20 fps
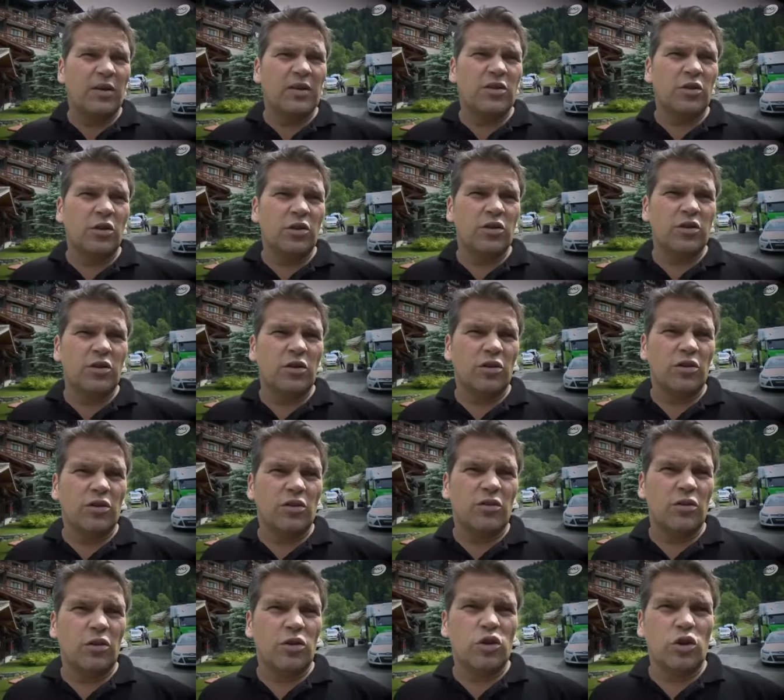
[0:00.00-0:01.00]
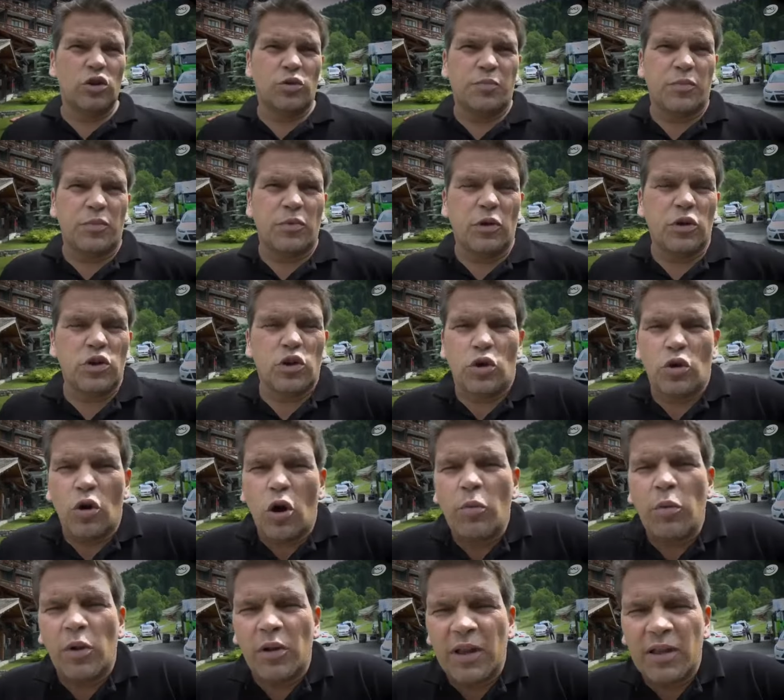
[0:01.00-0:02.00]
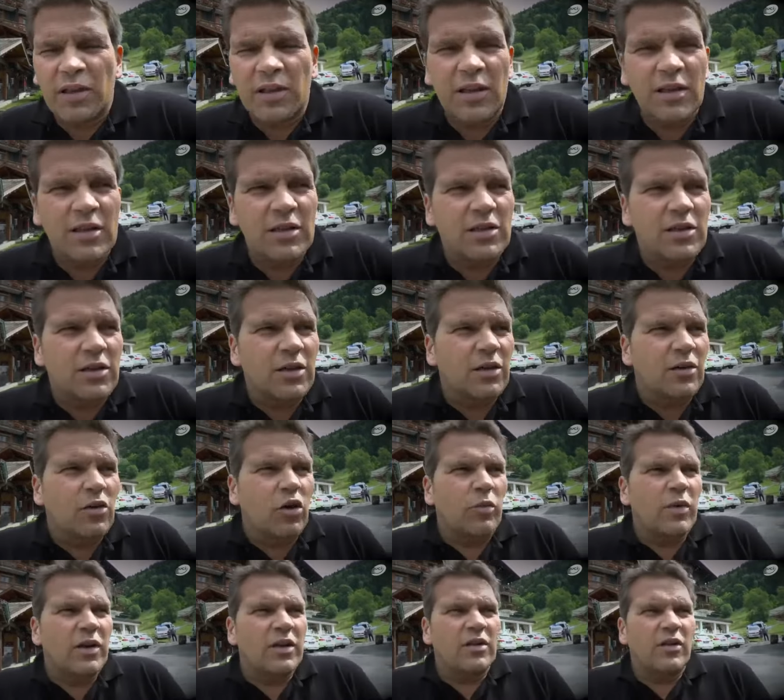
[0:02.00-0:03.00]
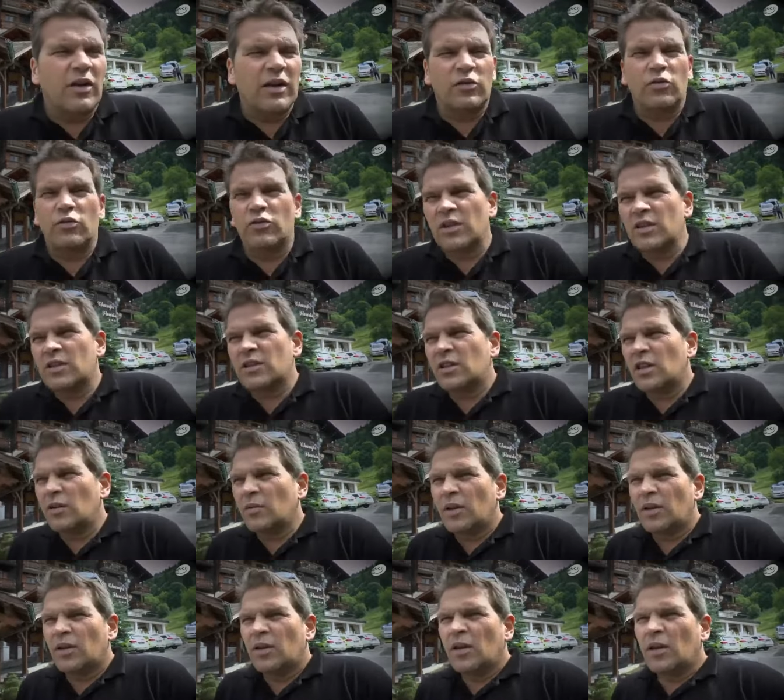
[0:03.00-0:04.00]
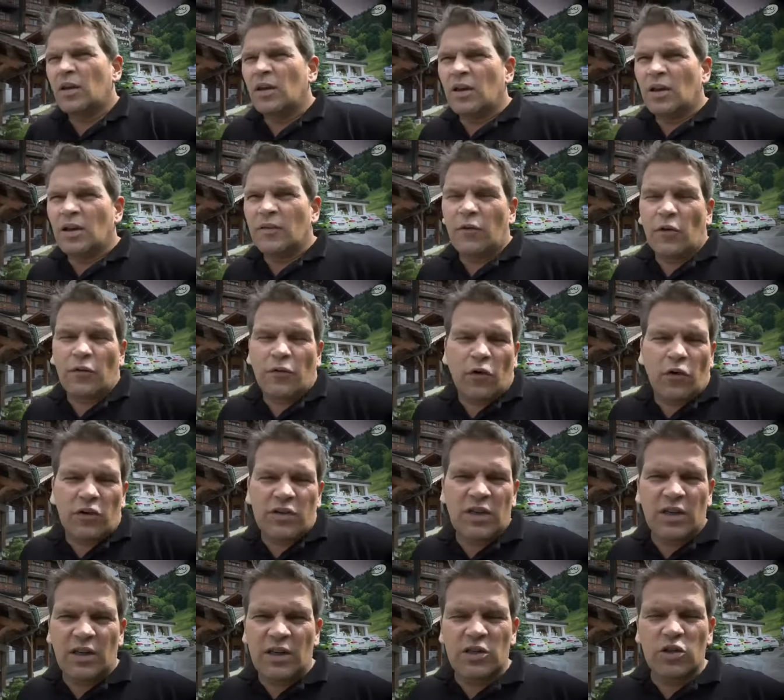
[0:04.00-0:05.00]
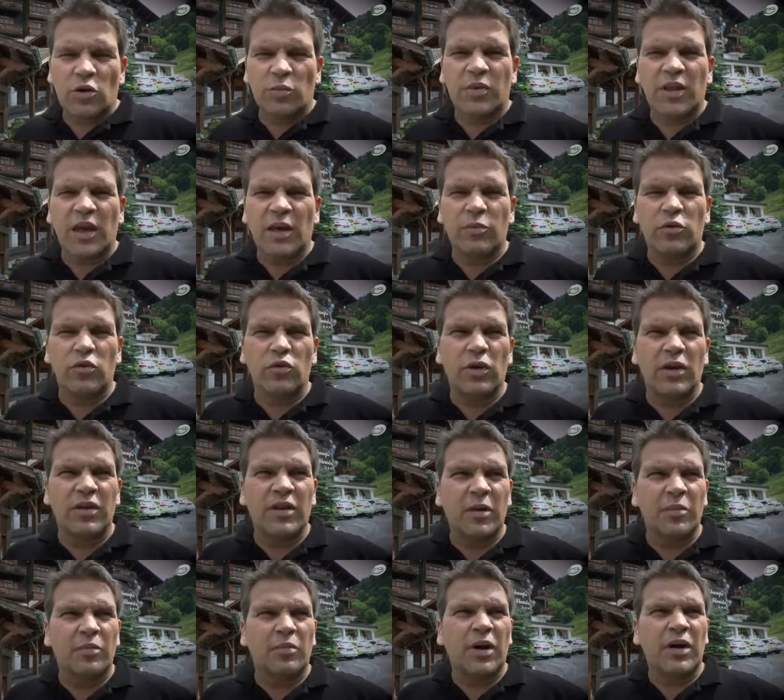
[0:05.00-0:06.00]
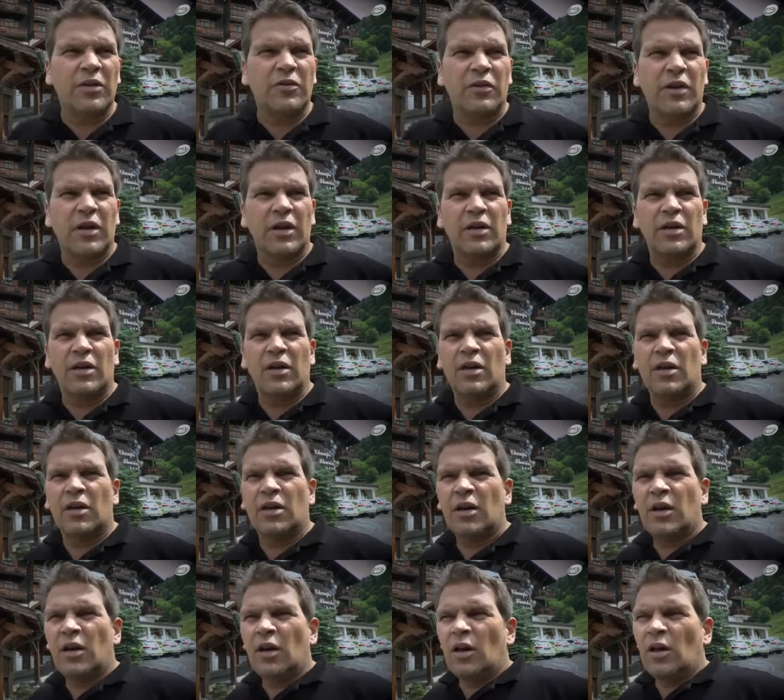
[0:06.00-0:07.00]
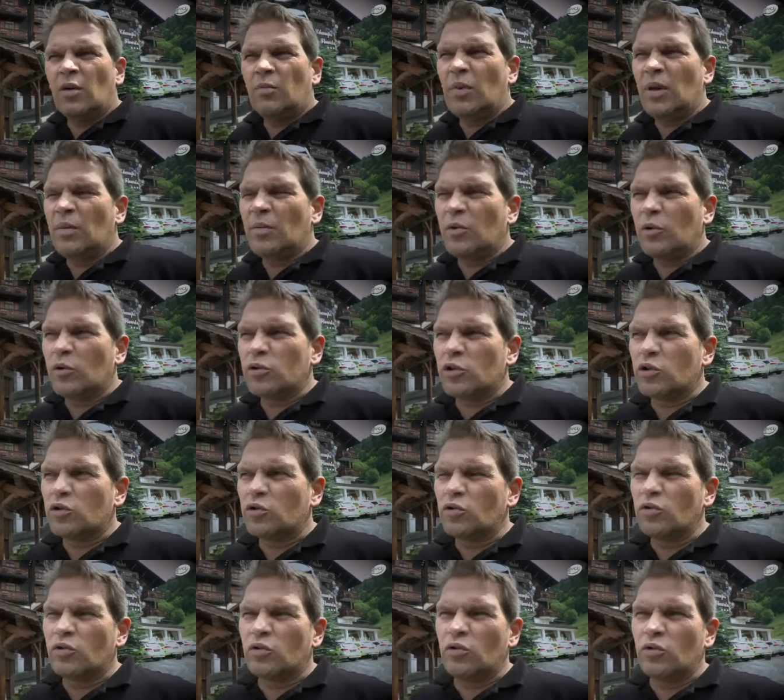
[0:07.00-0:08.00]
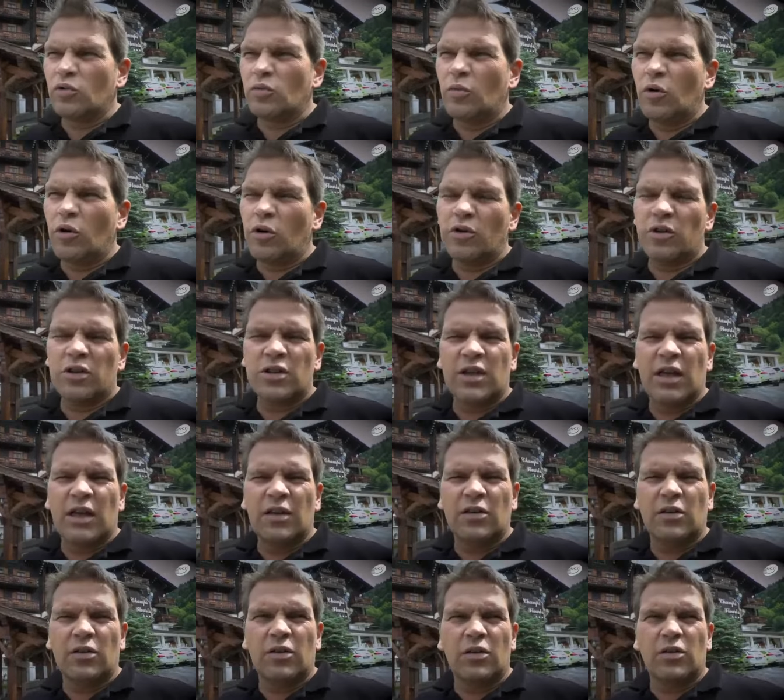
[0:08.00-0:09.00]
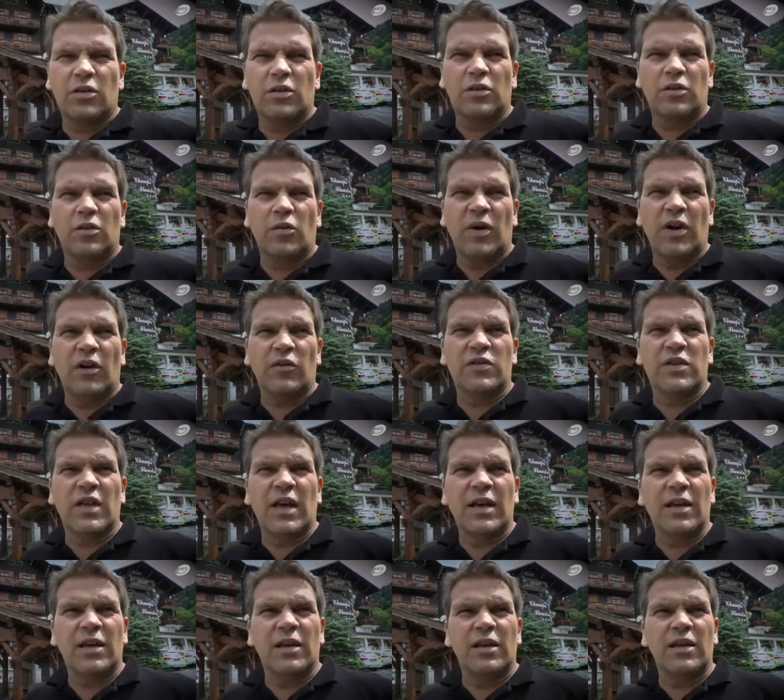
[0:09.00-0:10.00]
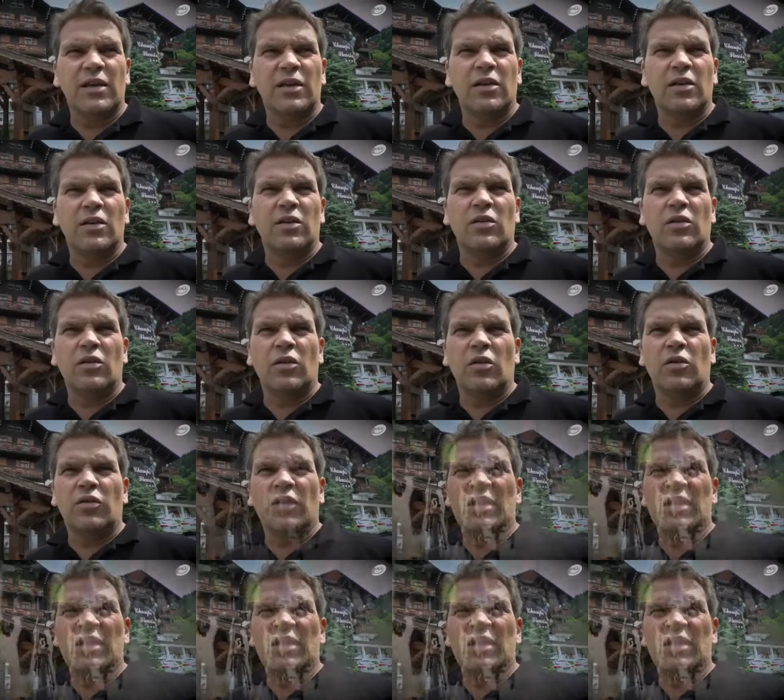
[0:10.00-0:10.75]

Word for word: It's not not not so not so normal that he's coming direct to this team and if of course he needs some time to adapt better and uh, maybe also to, to more understand the, the, the way of cycling uh,